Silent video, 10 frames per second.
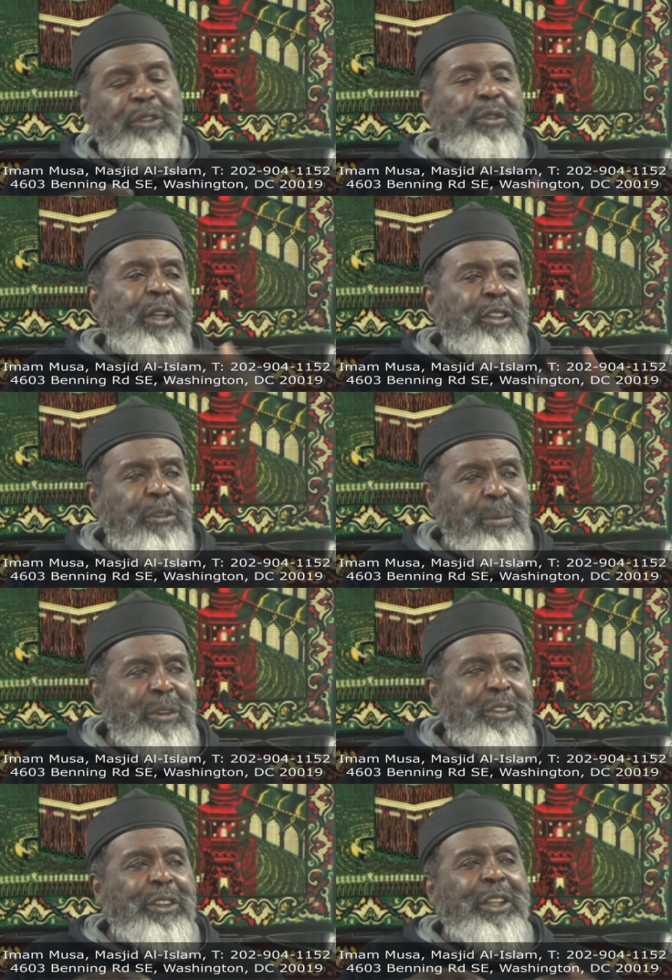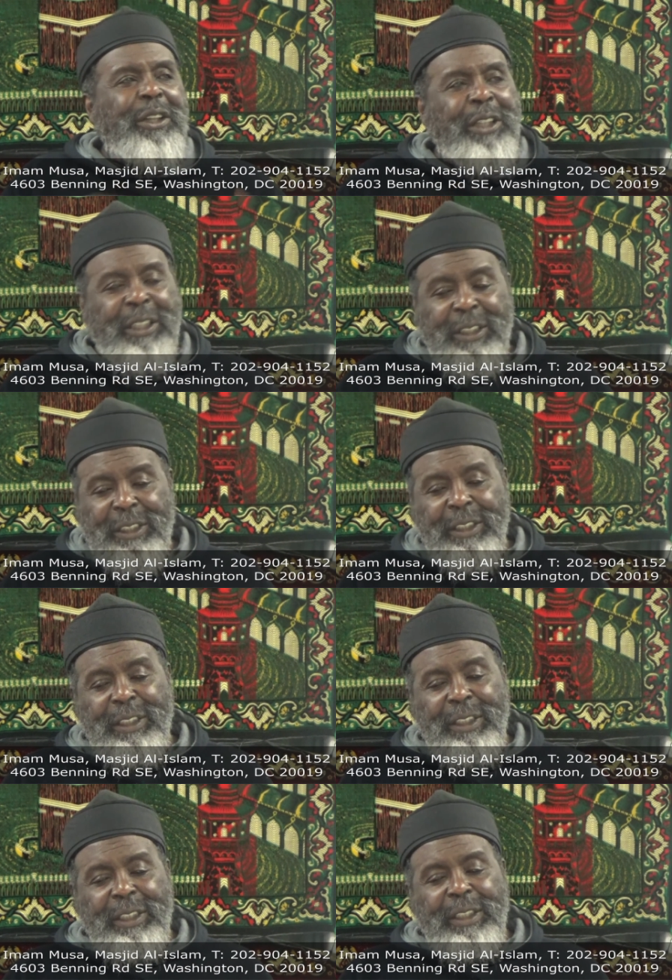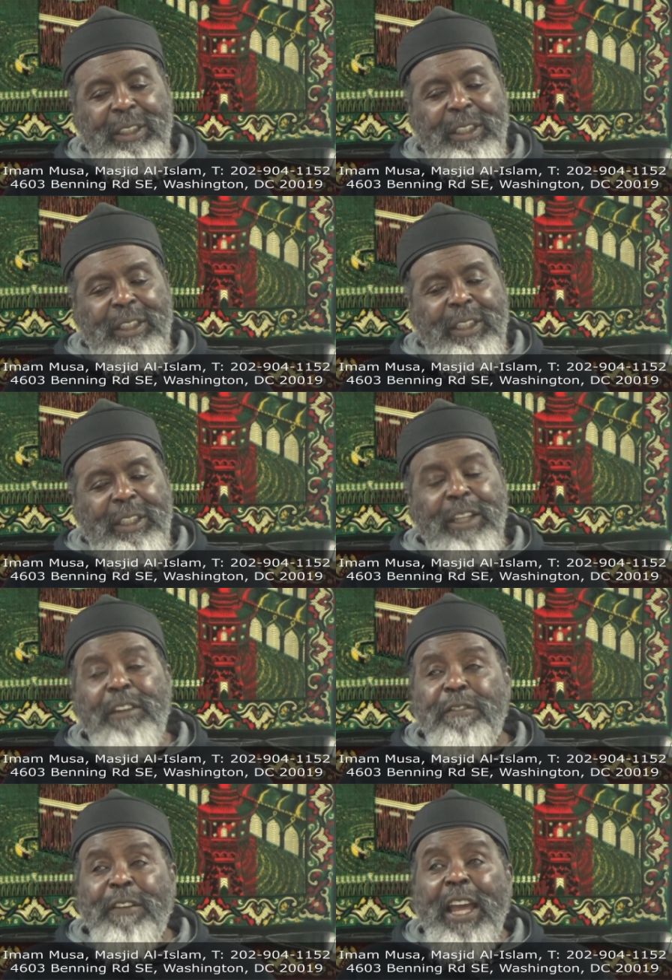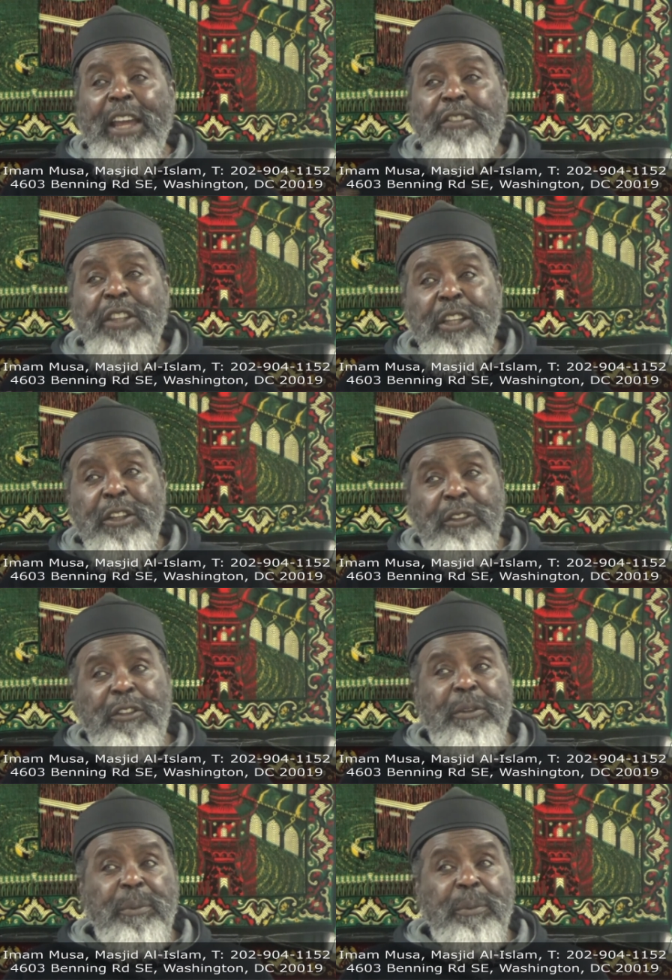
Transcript: transmission and all that. In five years,